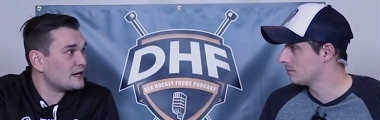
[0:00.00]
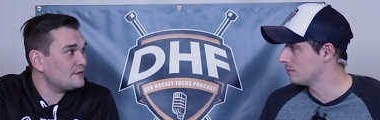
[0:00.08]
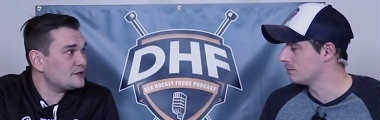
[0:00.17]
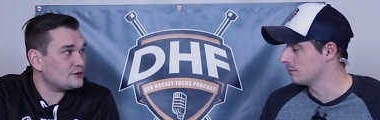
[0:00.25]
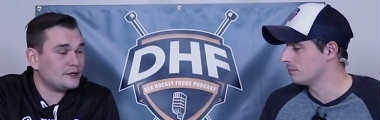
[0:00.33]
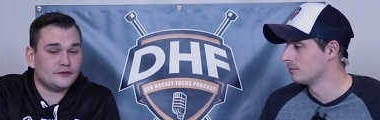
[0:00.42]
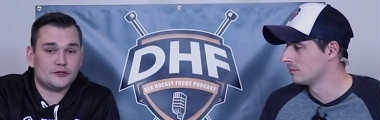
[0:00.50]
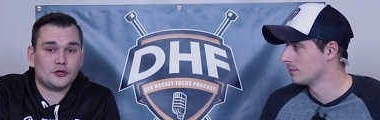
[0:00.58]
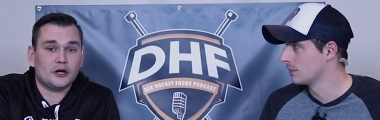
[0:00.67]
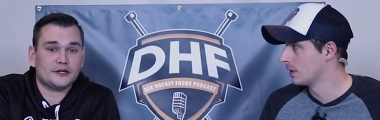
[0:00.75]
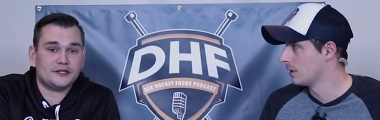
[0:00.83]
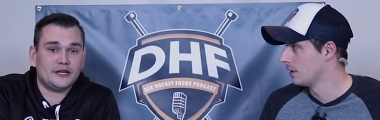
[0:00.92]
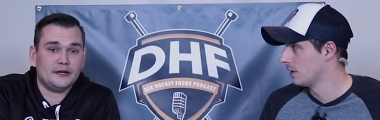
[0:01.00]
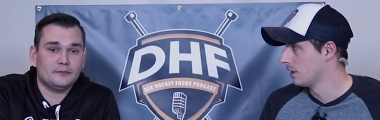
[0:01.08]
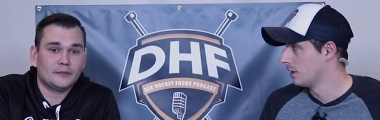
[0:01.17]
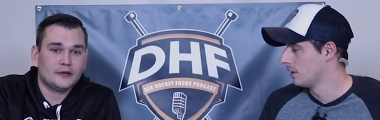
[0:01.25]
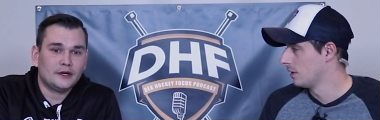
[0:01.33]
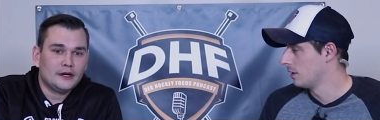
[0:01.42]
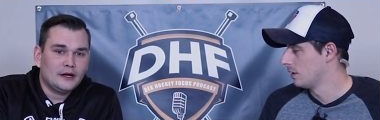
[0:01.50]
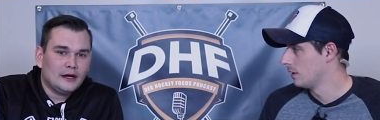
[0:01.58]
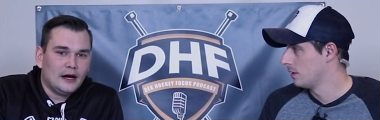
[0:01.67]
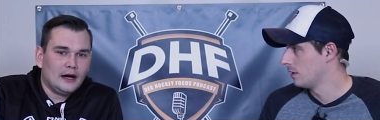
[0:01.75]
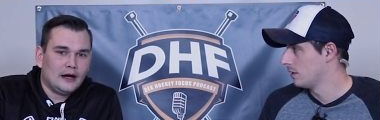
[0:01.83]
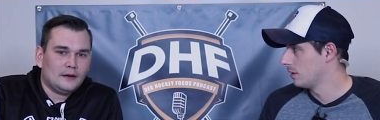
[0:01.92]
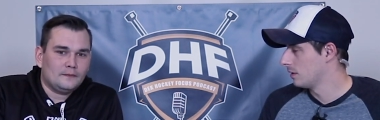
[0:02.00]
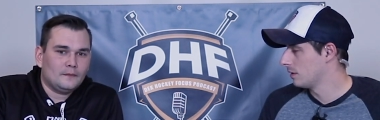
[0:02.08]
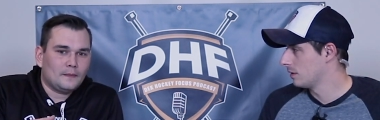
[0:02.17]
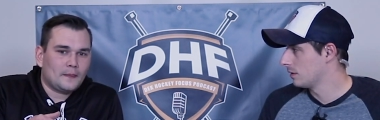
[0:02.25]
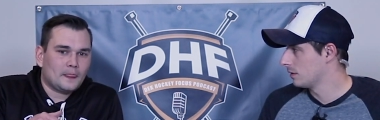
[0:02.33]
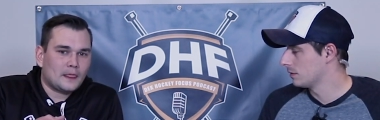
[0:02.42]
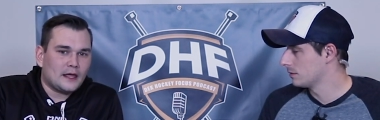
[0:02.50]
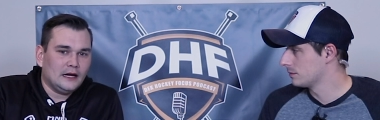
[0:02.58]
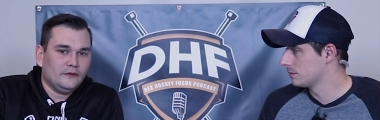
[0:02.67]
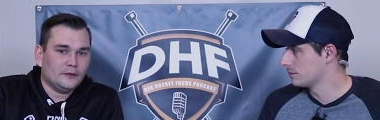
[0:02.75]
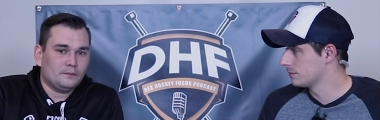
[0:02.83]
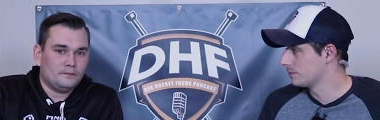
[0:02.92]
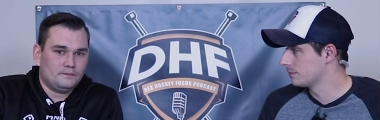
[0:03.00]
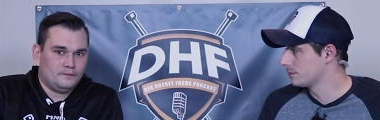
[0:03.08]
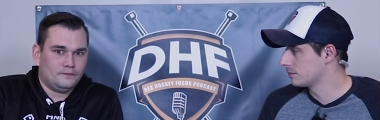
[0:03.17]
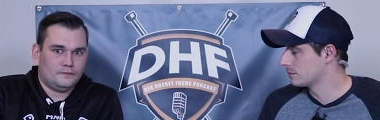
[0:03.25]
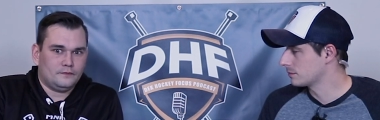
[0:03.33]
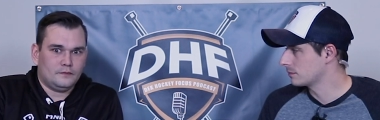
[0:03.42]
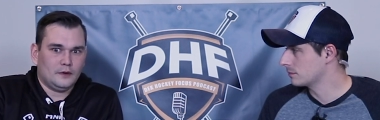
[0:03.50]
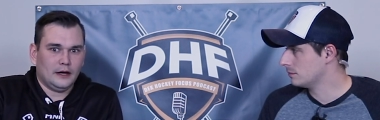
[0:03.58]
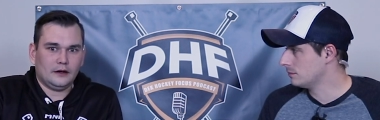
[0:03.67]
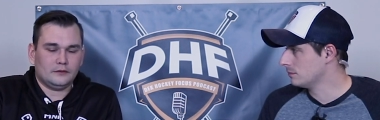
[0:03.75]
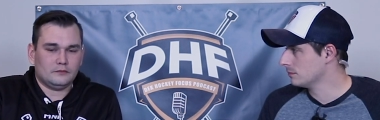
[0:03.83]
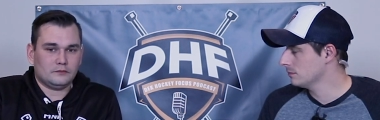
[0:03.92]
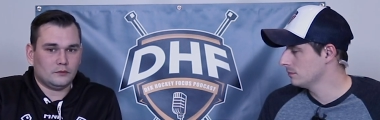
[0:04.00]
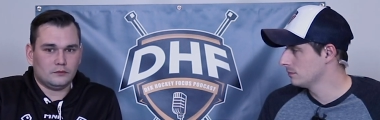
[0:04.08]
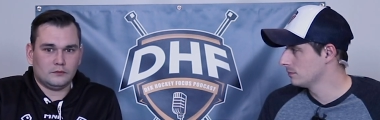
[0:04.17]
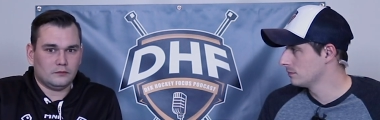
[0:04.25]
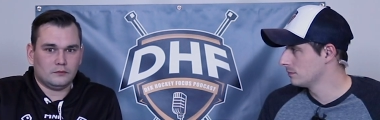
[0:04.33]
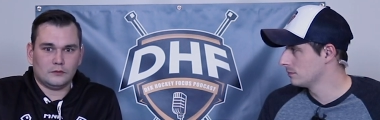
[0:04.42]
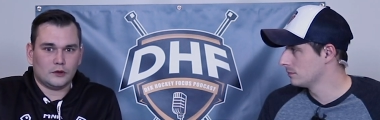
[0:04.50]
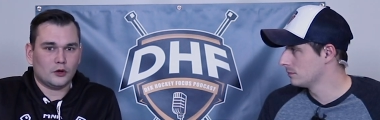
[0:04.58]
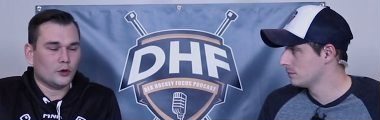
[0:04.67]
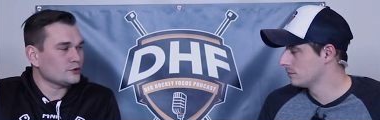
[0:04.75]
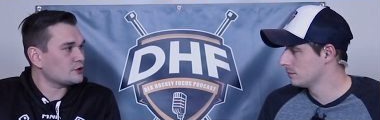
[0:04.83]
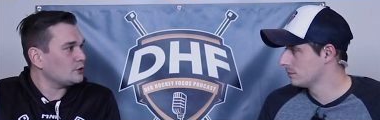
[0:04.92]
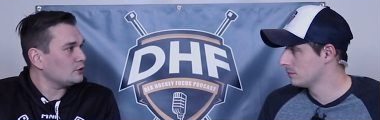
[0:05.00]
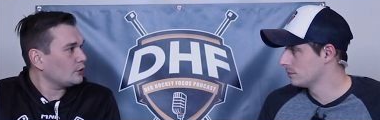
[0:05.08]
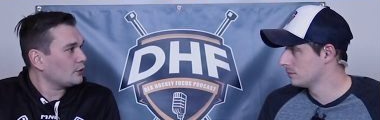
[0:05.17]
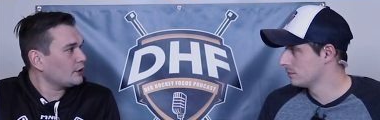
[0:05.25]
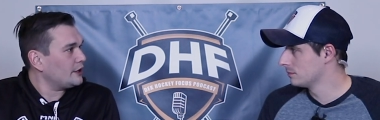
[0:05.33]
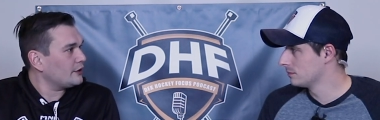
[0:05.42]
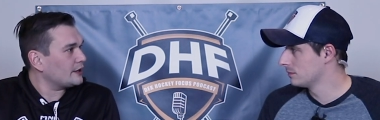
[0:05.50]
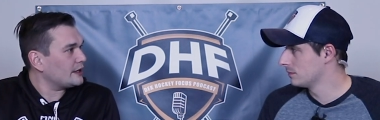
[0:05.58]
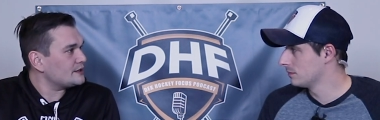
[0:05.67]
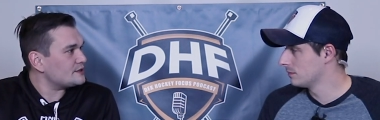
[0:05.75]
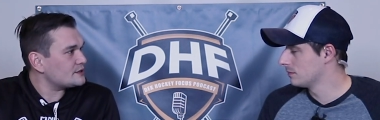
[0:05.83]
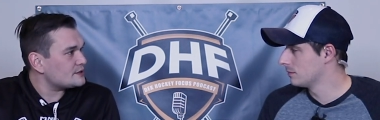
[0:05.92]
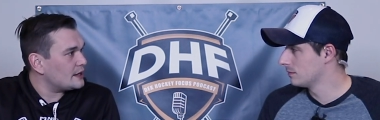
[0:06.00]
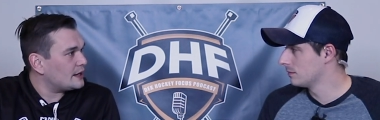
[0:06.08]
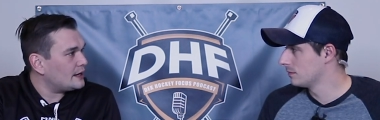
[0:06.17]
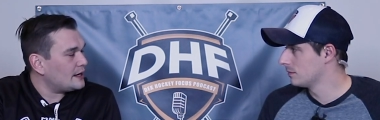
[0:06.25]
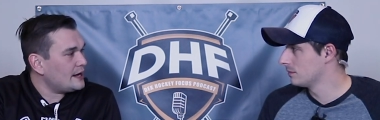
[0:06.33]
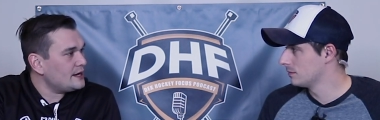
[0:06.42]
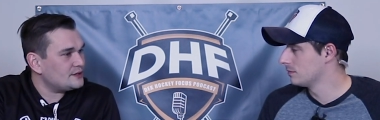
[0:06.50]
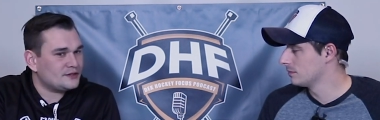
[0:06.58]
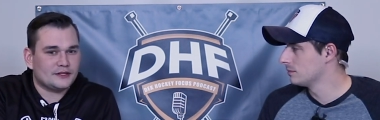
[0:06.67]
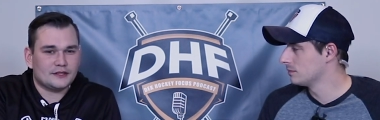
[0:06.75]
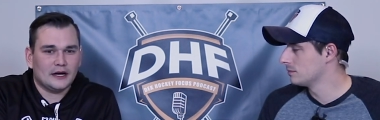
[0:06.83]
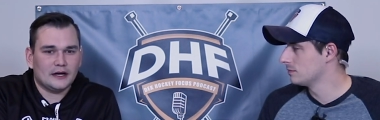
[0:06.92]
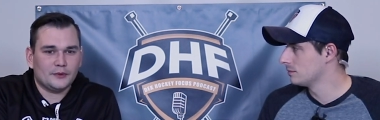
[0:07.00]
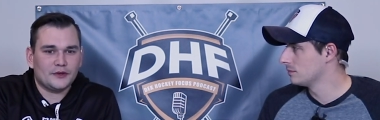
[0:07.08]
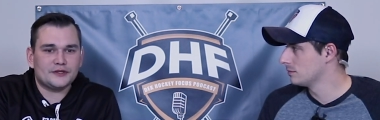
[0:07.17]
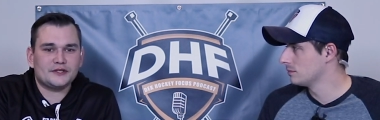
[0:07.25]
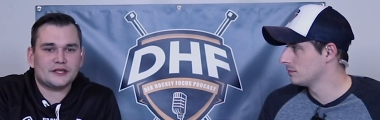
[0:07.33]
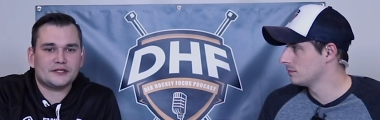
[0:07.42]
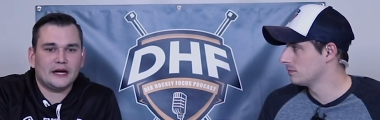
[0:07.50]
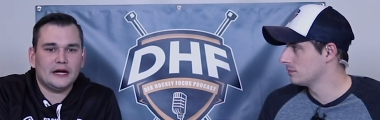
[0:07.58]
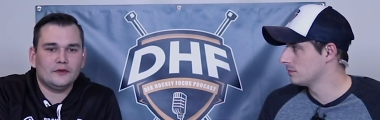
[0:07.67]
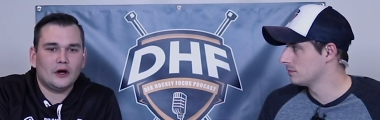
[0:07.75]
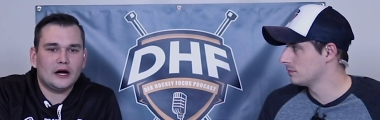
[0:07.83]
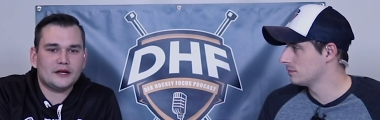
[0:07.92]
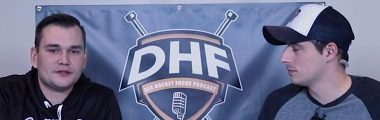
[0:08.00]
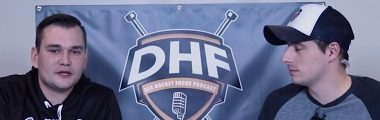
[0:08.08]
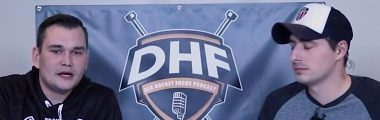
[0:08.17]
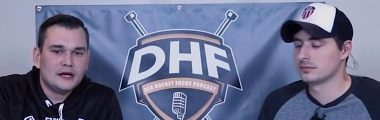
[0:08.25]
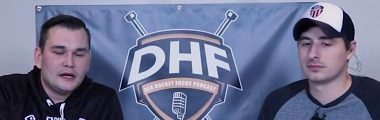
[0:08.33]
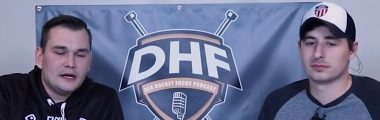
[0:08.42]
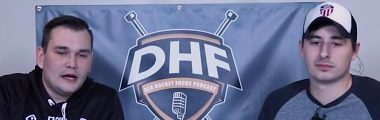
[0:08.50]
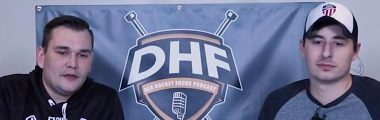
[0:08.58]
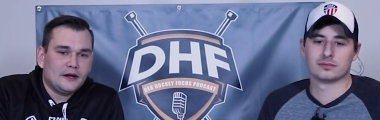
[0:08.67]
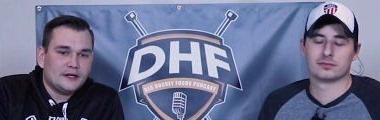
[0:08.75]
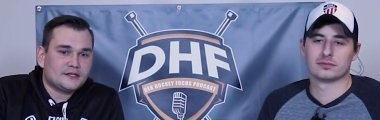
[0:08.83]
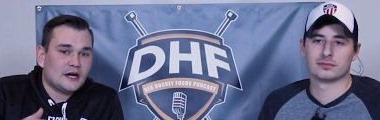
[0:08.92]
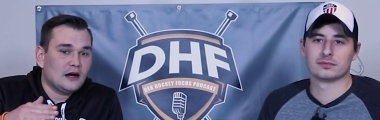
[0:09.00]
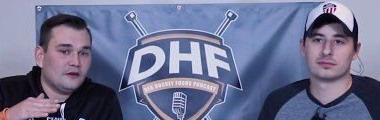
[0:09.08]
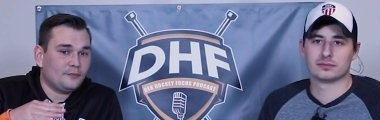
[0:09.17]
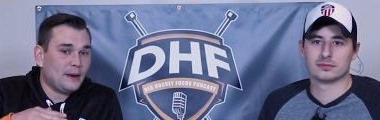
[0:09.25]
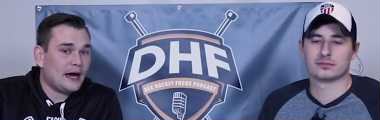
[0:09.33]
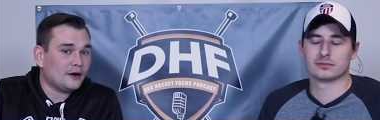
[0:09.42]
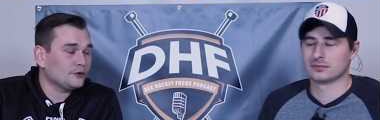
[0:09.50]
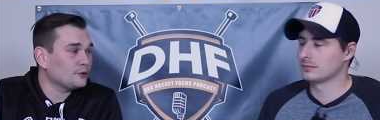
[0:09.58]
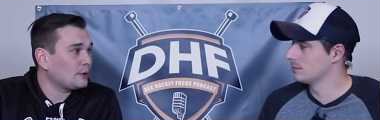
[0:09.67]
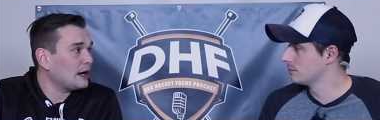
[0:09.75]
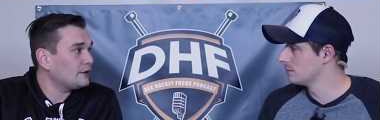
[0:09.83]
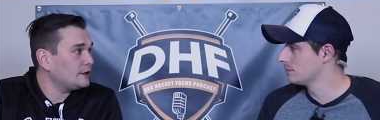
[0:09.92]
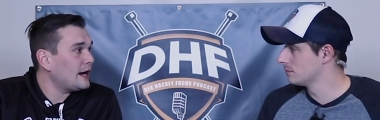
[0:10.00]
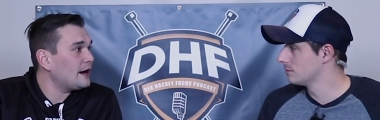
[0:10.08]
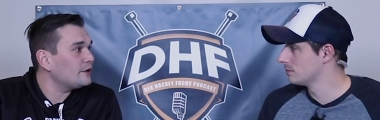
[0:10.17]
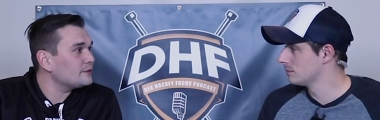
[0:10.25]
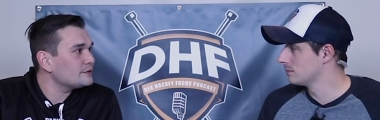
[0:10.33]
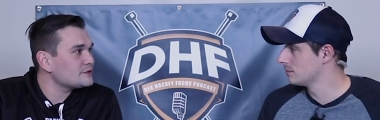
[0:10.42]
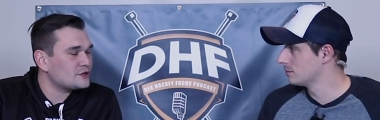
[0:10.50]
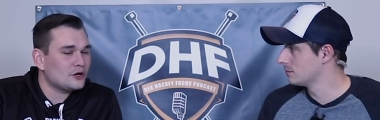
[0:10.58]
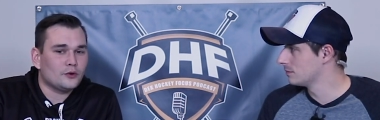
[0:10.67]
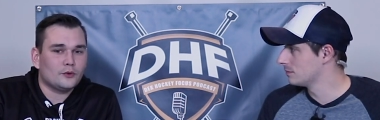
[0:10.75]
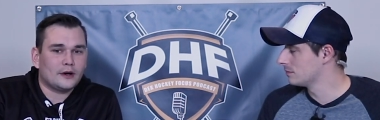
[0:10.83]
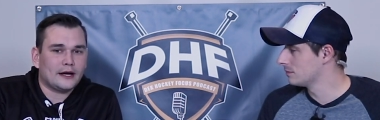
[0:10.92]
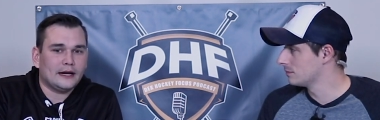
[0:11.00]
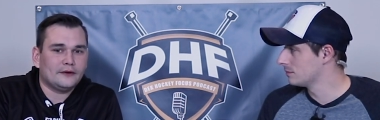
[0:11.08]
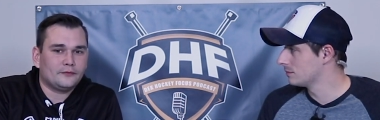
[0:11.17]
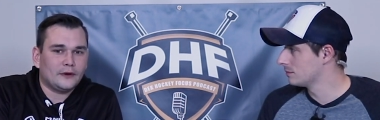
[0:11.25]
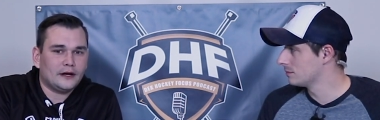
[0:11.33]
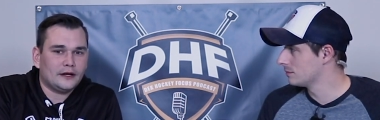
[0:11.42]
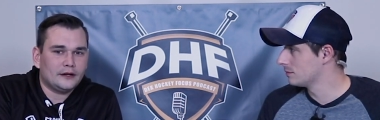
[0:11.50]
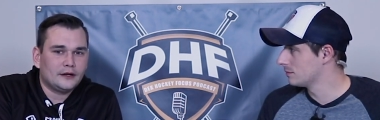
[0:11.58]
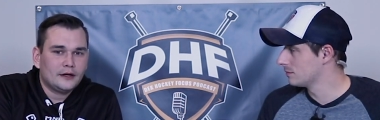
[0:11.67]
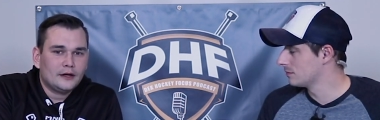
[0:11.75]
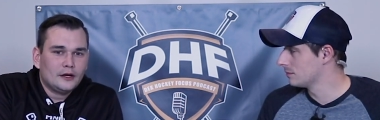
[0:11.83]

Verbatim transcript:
Speaker 1: obviously mm-hmm. a strong team. Um, kind of a uh, goals galore here against uh, Hayes uh, with the six nine loss, and then a tough battle to round it out. So kind of. Uh,